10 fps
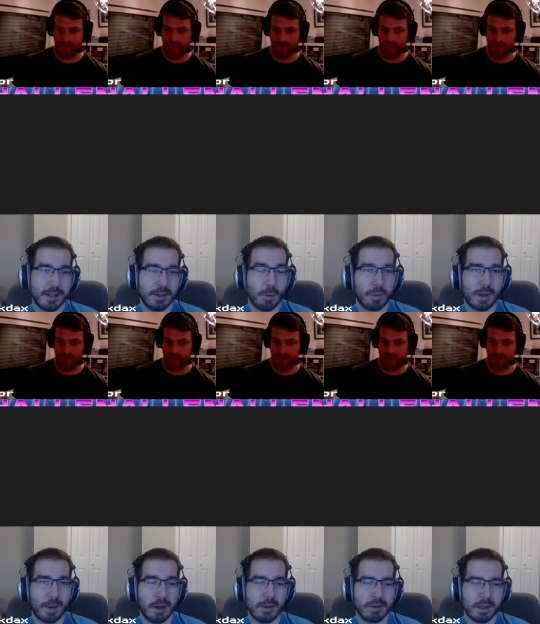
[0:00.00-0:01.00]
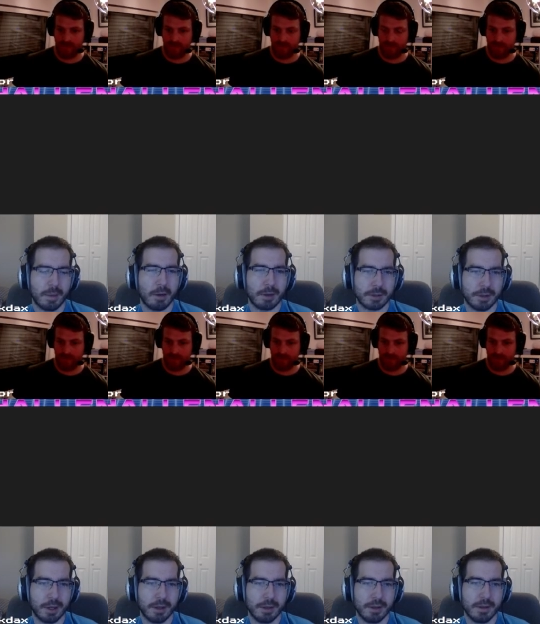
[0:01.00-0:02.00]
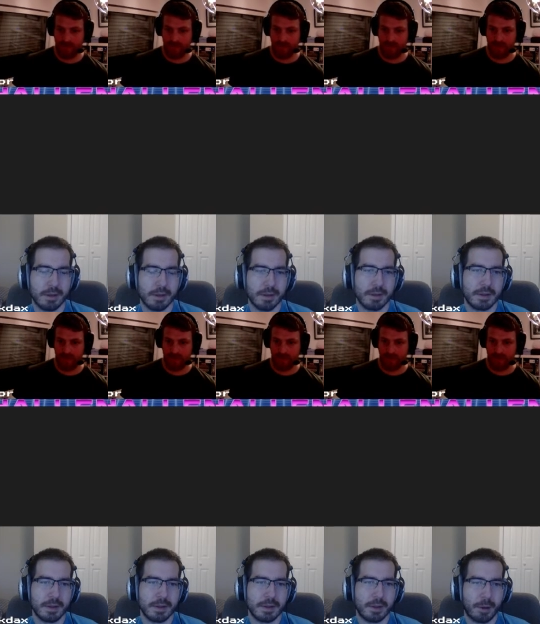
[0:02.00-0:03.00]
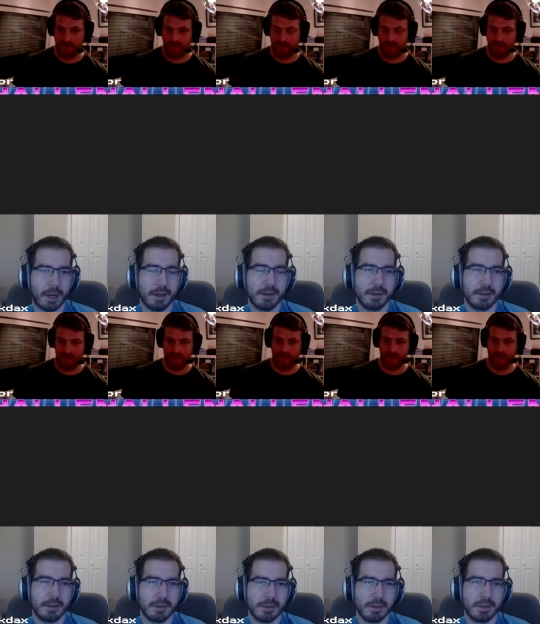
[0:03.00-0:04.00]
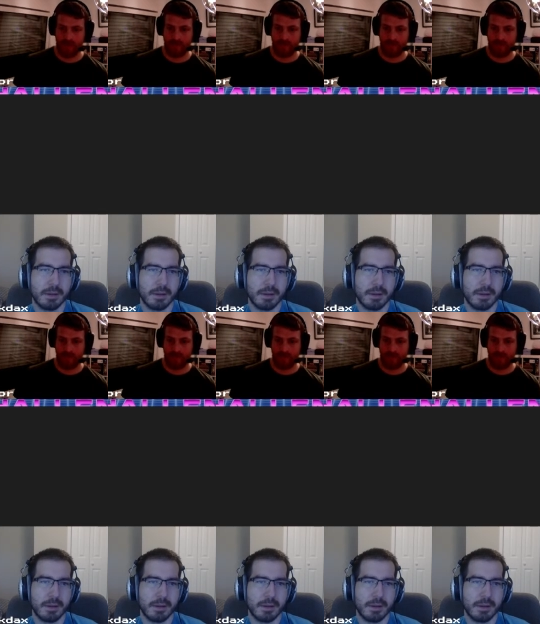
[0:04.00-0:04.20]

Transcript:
Speaker 1: Nope, cabal, cabal ritual there. Okay. Okay.